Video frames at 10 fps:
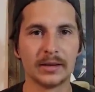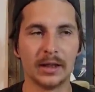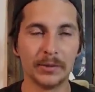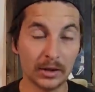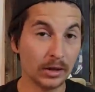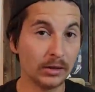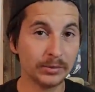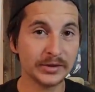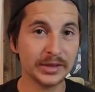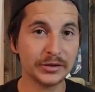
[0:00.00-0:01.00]
I'm not
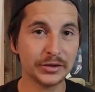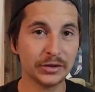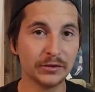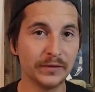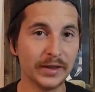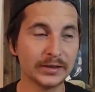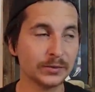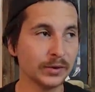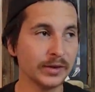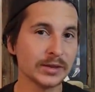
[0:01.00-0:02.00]
100% sure if that's
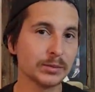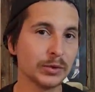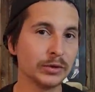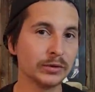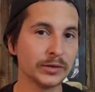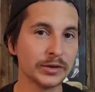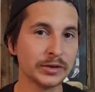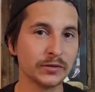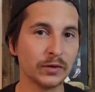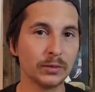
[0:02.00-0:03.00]
what this bolt was used for,